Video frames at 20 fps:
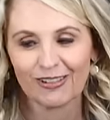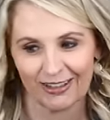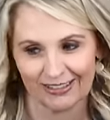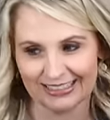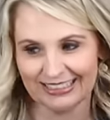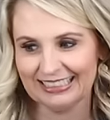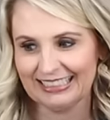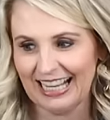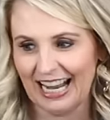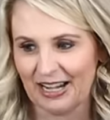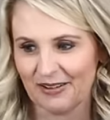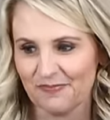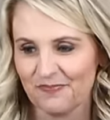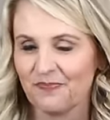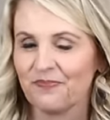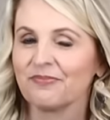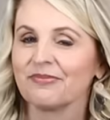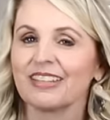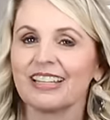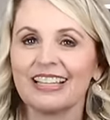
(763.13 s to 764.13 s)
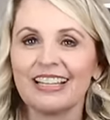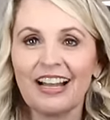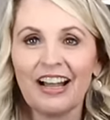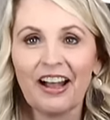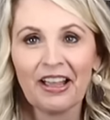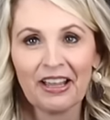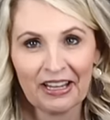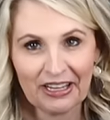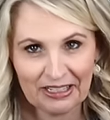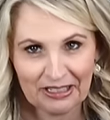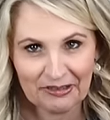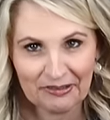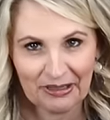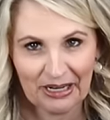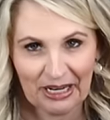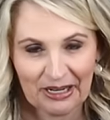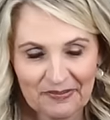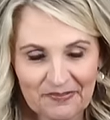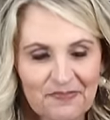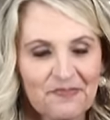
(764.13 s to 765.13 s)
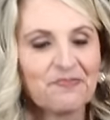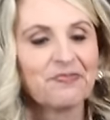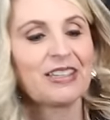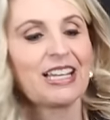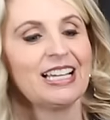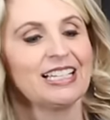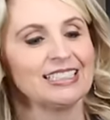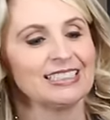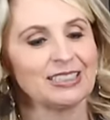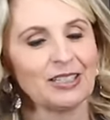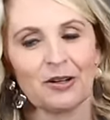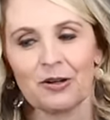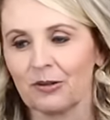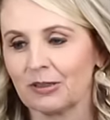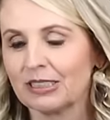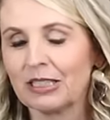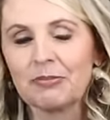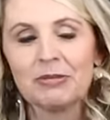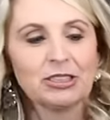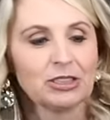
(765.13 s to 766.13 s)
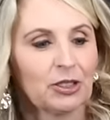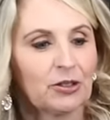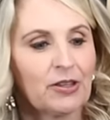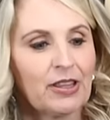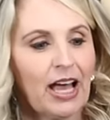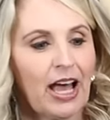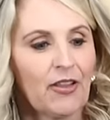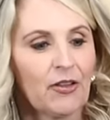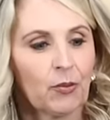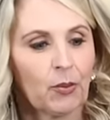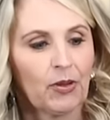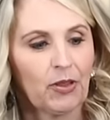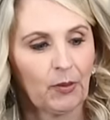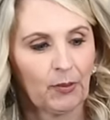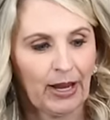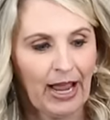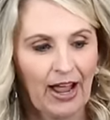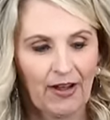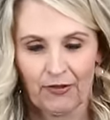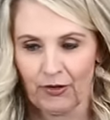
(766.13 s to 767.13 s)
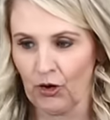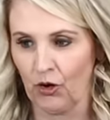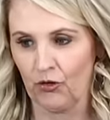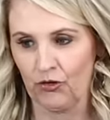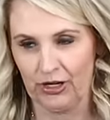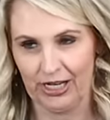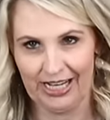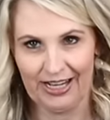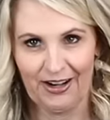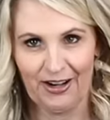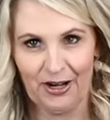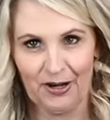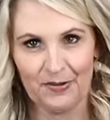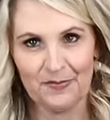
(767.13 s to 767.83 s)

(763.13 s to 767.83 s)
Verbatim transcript: Wrong design. Anyway, so let me show you the other one that we have for over here.